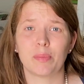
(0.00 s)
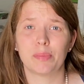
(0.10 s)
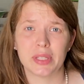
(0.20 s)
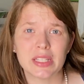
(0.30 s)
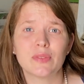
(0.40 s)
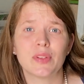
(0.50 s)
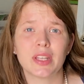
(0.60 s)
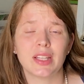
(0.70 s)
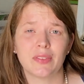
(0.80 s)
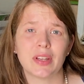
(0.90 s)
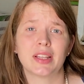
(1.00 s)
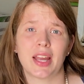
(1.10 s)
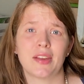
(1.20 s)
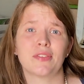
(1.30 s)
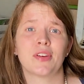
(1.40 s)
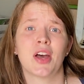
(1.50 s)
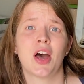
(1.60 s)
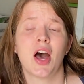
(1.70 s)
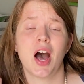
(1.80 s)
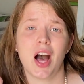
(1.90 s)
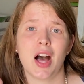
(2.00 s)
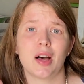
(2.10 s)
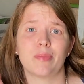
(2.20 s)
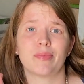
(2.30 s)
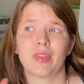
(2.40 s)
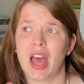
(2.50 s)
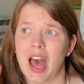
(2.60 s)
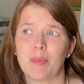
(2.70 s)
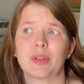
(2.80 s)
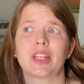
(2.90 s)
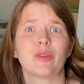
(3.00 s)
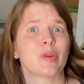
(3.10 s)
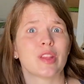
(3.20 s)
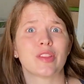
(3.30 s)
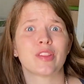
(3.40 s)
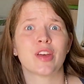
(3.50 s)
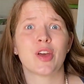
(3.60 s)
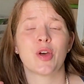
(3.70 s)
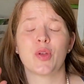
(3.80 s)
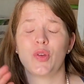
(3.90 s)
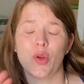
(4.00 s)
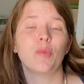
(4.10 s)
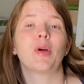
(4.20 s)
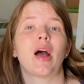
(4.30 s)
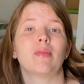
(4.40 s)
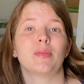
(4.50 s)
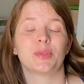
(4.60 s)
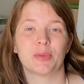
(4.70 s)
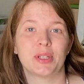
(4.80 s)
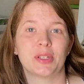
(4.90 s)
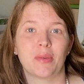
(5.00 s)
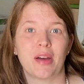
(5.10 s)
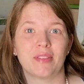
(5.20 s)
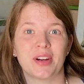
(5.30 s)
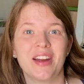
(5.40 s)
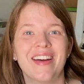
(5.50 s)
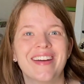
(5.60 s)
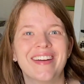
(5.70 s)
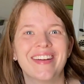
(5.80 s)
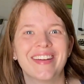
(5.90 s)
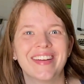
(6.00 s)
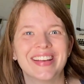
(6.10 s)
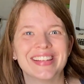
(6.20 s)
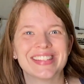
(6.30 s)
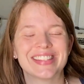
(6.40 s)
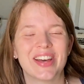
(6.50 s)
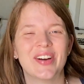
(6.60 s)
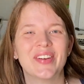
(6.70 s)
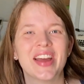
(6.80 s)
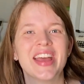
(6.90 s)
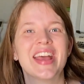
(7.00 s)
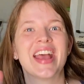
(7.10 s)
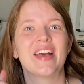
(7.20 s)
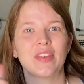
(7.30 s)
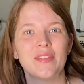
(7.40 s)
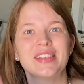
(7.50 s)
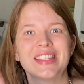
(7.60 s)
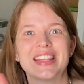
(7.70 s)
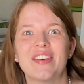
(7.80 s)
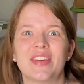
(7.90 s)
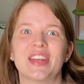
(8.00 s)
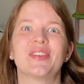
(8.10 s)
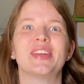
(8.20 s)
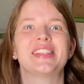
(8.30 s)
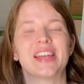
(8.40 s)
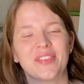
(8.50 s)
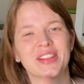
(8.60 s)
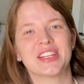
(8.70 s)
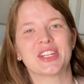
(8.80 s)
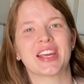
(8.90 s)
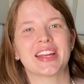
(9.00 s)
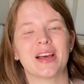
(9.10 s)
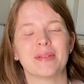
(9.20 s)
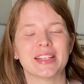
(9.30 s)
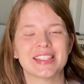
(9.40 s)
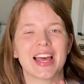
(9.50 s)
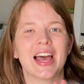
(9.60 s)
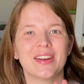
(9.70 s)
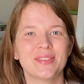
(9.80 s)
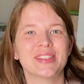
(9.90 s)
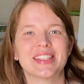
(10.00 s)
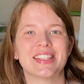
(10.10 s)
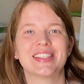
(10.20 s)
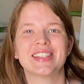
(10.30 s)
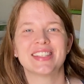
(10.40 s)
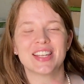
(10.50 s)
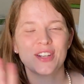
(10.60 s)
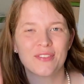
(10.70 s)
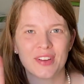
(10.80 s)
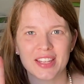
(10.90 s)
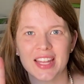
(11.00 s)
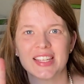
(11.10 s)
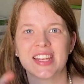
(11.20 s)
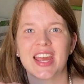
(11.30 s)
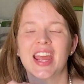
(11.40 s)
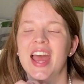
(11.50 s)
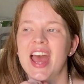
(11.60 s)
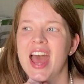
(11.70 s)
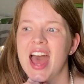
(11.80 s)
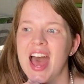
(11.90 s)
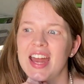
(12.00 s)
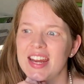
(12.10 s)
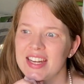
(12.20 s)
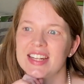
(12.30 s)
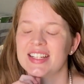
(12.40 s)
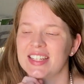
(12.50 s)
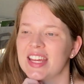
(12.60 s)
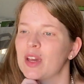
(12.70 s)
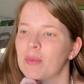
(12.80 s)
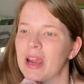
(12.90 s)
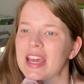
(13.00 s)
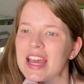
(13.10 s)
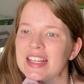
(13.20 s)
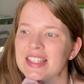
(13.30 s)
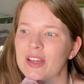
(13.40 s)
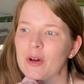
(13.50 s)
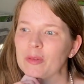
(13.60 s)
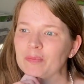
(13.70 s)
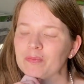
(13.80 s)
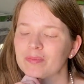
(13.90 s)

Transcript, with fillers: blissfully living life, happily with no problems whatsoever. So if you haven't seen that video, then definitely check it out, because I was in such a funk that day and I needed to take a break. And so,